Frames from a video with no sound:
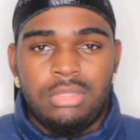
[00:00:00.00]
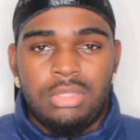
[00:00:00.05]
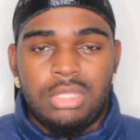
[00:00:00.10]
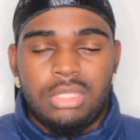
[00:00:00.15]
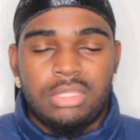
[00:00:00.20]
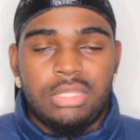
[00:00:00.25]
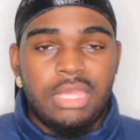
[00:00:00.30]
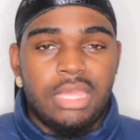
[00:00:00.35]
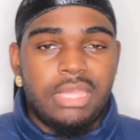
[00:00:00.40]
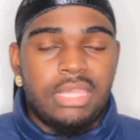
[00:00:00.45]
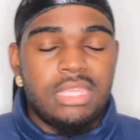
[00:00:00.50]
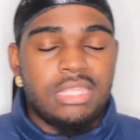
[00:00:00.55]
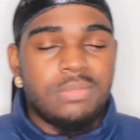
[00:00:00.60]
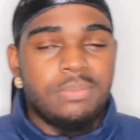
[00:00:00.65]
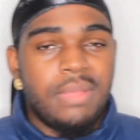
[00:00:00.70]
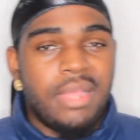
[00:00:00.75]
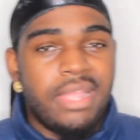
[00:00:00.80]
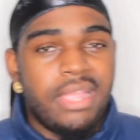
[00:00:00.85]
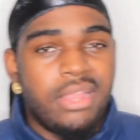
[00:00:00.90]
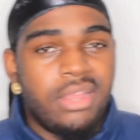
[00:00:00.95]
Yeah, it gets
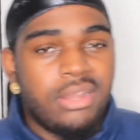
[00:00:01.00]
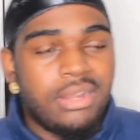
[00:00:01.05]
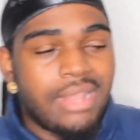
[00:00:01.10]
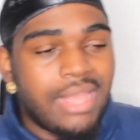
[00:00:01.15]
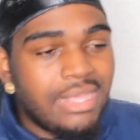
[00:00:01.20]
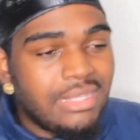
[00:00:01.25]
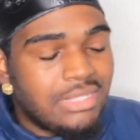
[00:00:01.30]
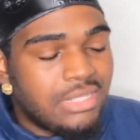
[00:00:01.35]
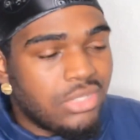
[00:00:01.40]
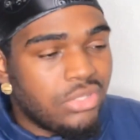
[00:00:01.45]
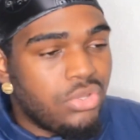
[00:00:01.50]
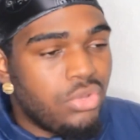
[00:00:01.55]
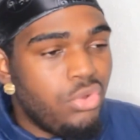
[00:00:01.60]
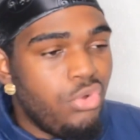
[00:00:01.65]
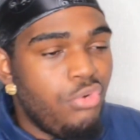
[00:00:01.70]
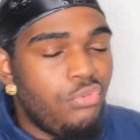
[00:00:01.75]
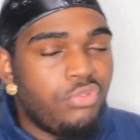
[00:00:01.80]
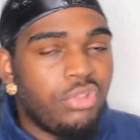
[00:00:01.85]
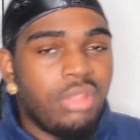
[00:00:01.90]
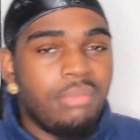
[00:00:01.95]
my hair nice and
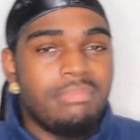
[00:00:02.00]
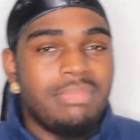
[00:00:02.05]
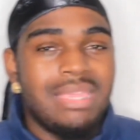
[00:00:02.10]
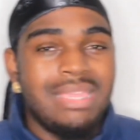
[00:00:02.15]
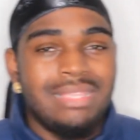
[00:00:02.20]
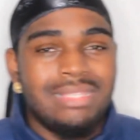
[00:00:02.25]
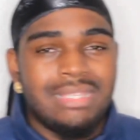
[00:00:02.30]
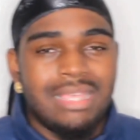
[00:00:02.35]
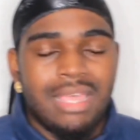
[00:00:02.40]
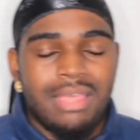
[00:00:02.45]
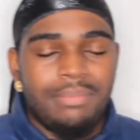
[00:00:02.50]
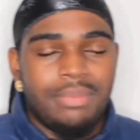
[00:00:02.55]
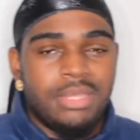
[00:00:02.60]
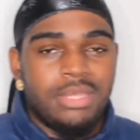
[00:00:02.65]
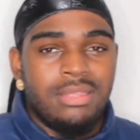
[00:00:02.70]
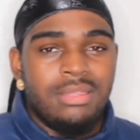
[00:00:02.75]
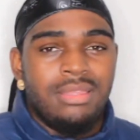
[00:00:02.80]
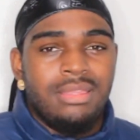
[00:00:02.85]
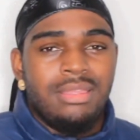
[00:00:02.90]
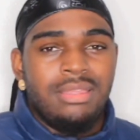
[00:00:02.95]
cool for the meantime, but
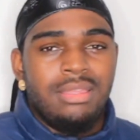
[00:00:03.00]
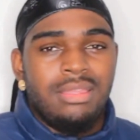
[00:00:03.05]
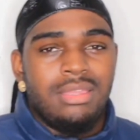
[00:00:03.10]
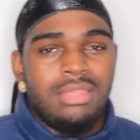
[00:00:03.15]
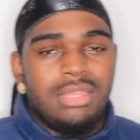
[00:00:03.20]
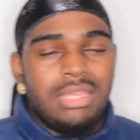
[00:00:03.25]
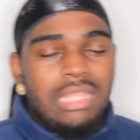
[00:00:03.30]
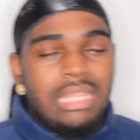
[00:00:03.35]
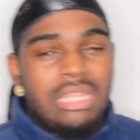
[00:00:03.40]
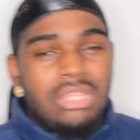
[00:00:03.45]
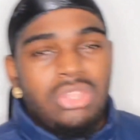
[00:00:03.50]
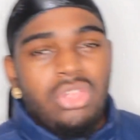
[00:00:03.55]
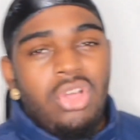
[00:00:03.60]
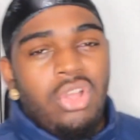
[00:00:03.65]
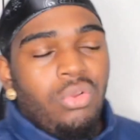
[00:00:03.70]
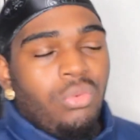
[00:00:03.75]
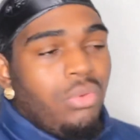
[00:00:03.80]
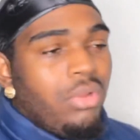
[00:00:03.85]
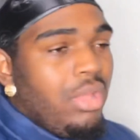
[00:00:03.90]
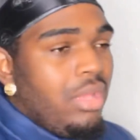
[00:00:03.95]
in the
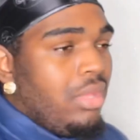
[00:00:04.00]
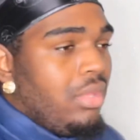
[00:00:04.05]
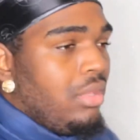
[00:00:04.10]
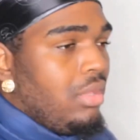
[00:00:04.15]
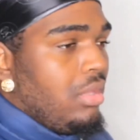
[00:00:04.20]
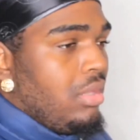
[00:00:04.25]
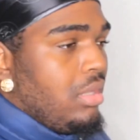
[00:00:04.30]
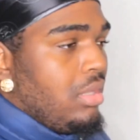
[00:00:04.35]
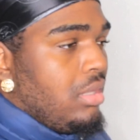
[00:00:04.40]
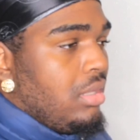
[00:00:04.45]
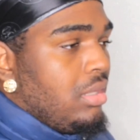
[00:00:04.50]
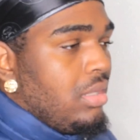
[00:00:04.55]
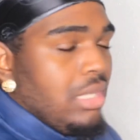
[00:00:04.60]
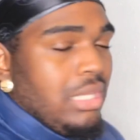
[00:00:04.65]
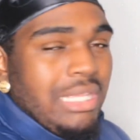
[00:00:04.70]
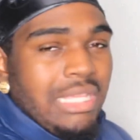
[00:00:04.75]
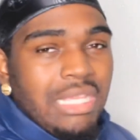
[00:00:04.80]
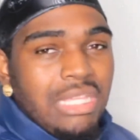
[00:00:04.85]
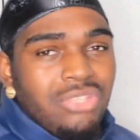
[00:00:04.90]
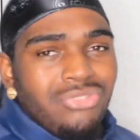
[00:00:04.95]
long run,
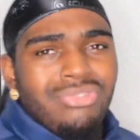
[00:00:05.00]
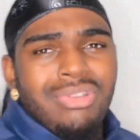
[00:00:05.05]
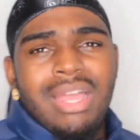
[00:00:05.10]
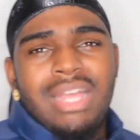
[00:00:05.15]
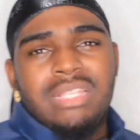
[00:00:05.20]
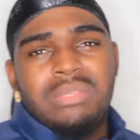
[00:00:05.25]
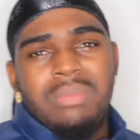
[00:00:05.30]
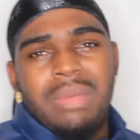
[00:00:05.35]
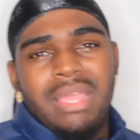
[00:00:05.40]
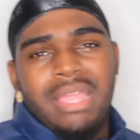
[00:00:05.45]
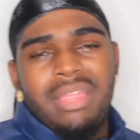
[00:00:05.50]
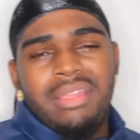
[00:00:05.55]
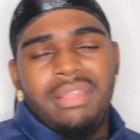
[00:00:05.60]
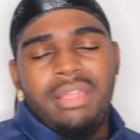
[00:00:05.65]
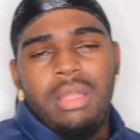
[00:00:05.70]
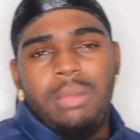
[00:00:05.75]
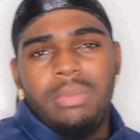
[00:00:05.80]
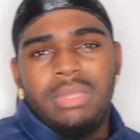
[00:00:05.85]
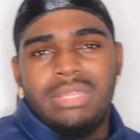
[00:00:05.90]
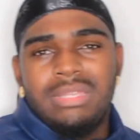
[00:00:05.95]
it dries my hair
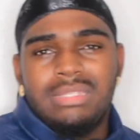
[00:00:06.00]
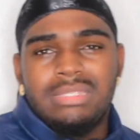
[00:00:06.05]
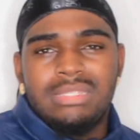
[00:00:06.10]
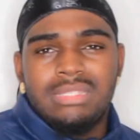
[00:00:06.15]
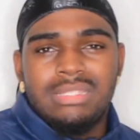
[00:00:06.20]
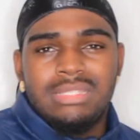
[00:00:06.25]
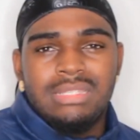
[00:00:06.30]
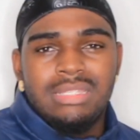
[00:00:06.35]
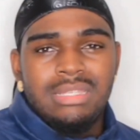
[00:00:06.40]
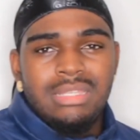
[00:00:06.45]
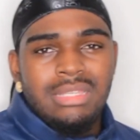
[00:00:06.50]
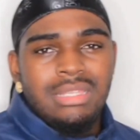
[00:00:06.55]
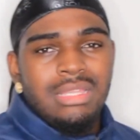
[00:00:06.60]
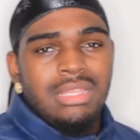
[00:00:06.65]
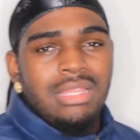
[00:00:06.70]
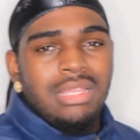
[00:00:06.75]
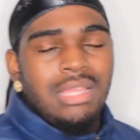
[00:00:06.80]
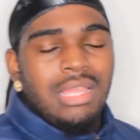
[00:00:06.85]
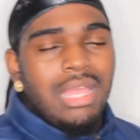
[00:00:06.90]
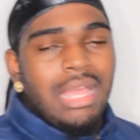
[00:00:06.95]
out because
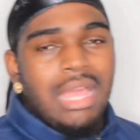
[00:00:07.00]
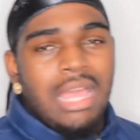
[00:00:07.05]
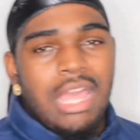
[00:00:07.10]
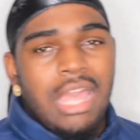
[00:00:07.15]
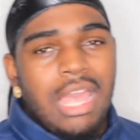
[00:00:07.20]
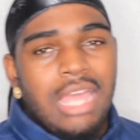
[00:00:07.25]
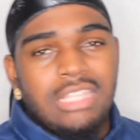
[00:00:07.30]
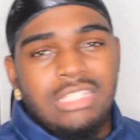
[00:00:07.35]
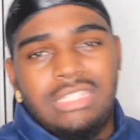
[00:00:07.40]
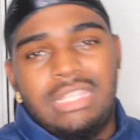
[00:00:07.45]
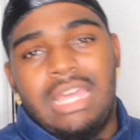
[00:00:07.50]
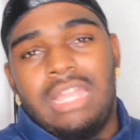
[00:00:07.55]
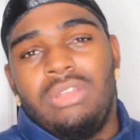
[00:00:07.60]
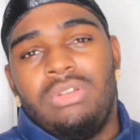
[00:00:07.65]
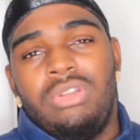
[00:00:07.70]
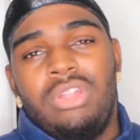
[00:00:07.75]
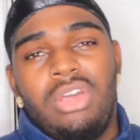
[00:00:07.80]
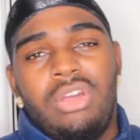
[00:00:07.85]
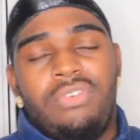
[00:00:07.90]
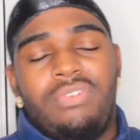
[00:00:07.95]
I
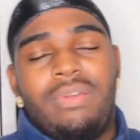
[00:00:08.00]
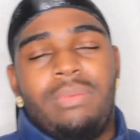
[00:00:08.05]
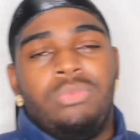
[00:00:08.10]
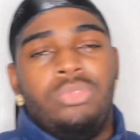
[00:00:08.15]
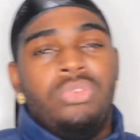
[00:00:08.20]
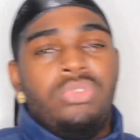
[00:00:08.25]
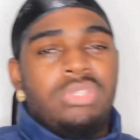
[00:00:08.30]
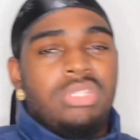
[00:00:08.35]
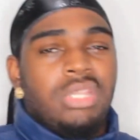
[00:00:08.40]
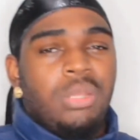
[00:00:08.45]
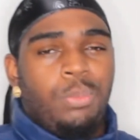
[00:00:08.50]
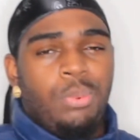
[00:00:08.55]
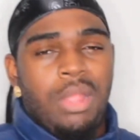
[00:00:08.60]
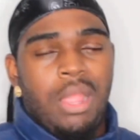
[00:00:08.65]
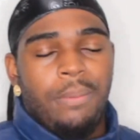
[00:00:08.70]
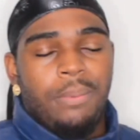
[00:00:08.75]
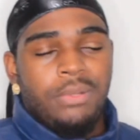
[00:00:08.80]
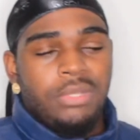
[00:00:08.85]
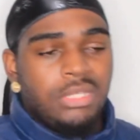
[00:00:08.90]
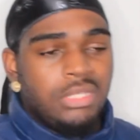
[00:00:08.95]
don't know if I'm using it
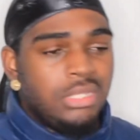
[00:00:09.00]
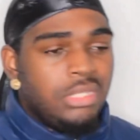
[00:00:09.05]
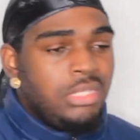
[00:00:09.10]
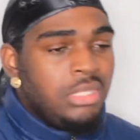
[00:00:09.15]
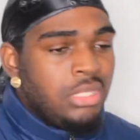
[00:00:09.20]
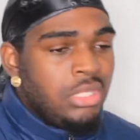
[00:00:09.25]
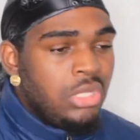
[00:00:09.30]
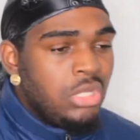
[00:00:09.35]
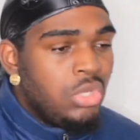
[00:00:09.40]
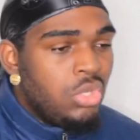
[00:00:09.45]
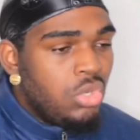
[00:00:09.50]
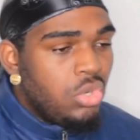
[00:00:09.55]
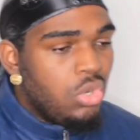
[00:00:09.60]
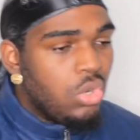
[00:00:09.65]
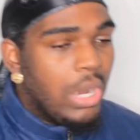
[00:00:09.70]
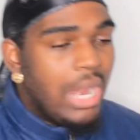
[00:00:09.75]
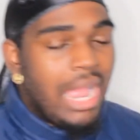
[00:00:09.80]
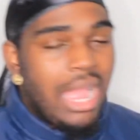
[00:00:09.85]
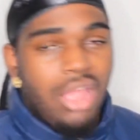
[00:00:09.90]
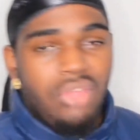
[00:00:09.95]
properly
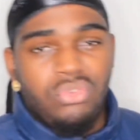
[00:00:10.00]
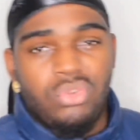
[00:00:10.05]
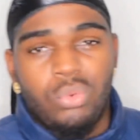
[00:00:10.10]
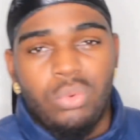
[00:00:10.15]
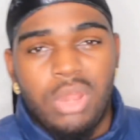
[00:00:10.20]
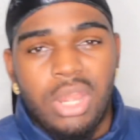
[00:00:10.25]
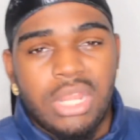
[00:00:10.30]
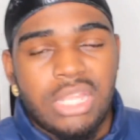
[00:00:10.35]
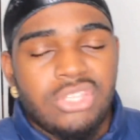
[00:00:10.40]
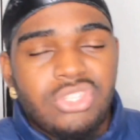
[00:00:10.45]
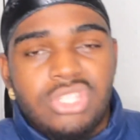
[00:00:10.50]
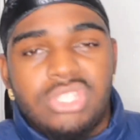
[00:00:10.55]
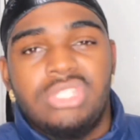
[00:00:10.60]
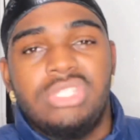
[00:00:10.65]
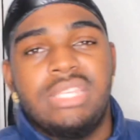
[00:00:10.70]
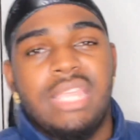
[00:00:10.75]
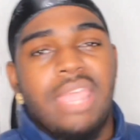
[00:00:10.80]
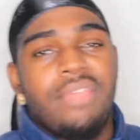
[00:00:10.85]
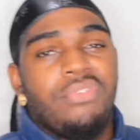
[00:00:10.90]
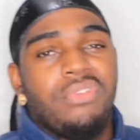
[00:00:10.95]
or however it works. It just
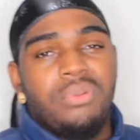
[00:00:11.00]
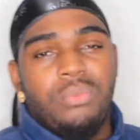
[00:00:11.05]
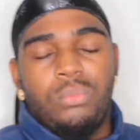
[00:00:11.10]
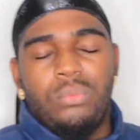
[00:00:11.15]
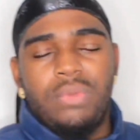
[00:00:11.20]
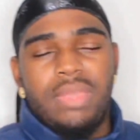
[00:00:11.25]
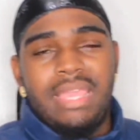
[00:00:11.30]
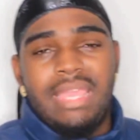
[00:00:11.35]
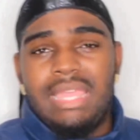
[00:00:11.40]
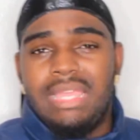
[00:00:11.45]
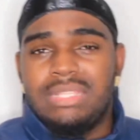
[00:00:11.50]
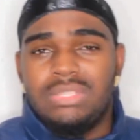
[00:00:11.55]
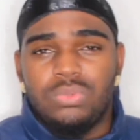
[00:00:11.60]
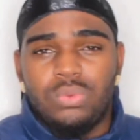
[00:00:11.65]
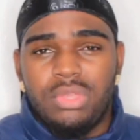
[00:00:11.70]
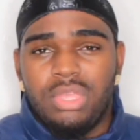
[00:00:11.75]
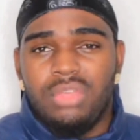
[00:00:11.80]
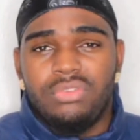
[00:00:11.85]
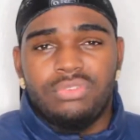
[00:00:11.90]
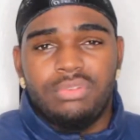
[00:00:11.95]
never ends
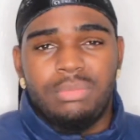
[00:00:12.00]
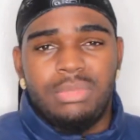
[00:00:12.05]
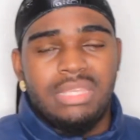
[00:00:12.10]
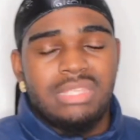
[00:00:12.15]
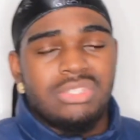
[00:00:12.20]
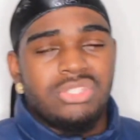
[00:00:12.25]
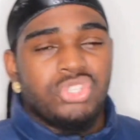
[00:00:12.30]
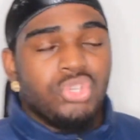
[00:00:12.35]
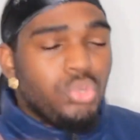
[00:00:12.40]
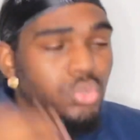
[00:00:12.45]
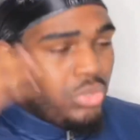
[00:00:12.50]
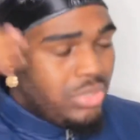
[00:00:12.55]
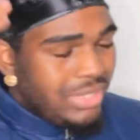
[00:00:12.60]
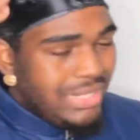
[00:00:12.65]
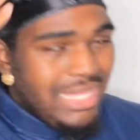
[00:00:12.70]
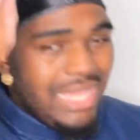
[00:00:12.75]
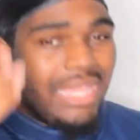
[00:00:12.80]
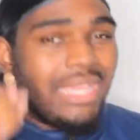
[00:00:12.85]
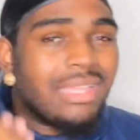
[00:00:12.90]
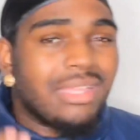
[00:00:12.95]
well for me. It's too
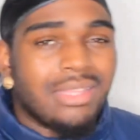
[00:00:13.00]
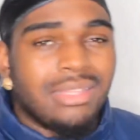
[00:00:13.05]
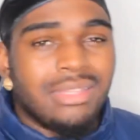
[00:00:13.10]
thick.